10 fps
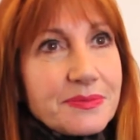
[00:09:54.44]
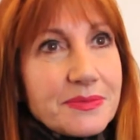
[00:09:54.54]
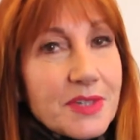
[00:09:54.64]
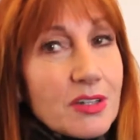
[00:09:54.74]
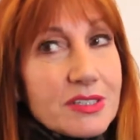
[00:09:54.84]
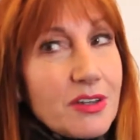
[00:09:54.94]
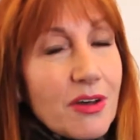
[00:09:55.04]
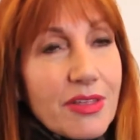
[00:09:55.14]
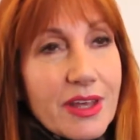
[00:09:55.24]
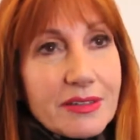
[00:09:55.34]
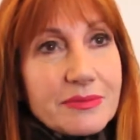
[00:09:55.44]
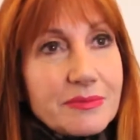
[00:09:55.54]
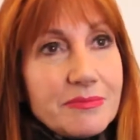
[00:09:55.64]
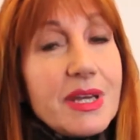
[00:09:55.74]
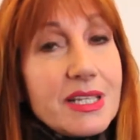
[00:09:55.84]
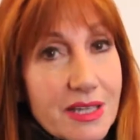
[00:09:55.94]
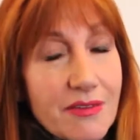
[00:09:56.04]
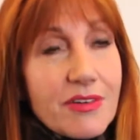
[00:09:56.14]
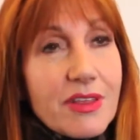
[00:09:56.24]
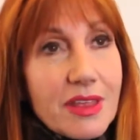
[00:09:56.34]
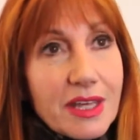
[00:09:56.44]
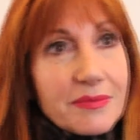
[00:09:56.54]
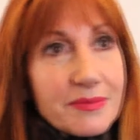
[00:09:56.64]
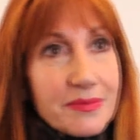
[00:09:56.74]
Costs nothing, means everything.